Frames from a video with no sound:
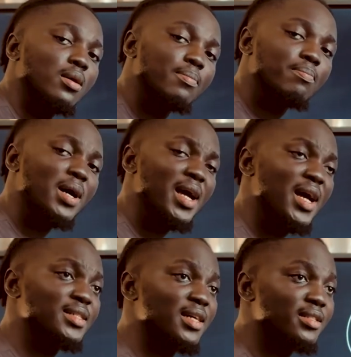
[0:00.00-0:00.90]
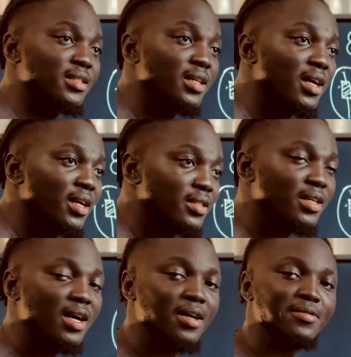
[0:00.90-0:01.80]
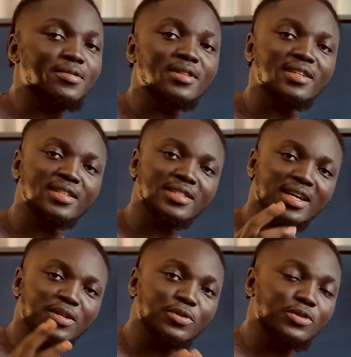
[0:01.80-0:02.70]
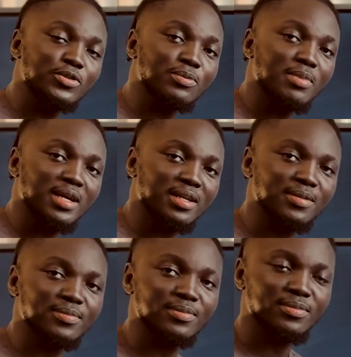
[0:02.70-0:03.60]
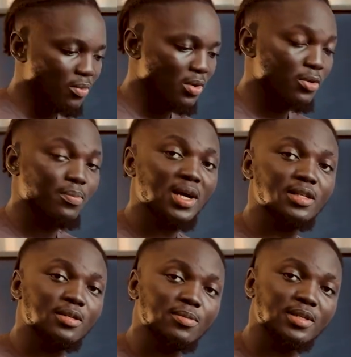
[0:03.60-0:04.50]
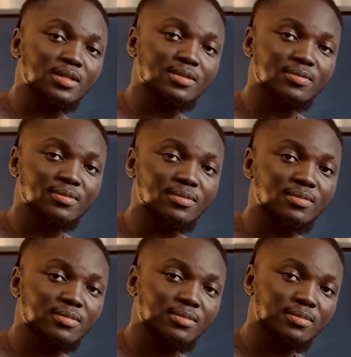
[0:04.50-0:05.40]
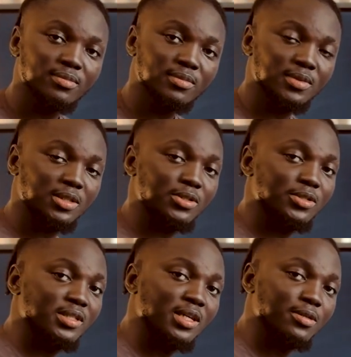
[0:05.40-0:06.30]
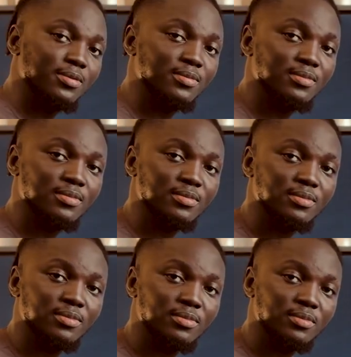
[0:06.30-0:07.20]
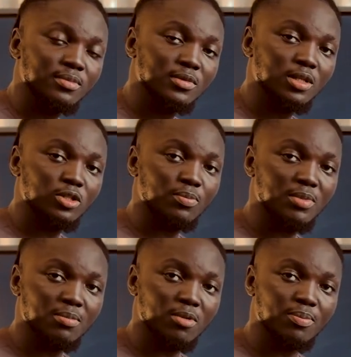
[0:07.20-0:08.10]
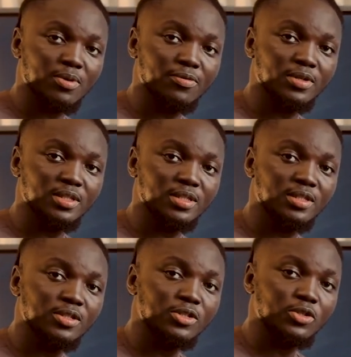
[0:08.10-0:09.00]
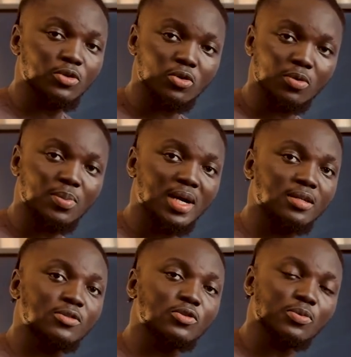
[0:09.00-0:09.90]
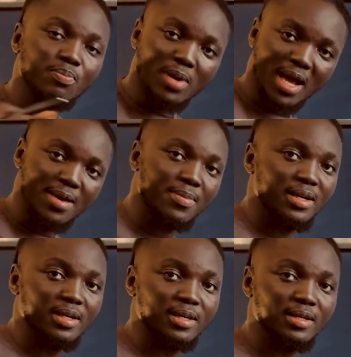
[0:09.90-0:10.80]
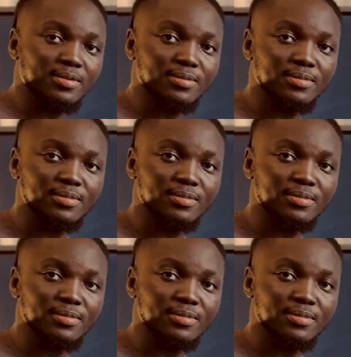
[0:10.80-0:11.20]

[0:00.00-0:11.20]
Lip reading: buyers and sellers have 3 cycles to make. When you buy something, you sell, you make more profits, you go back to buy back again.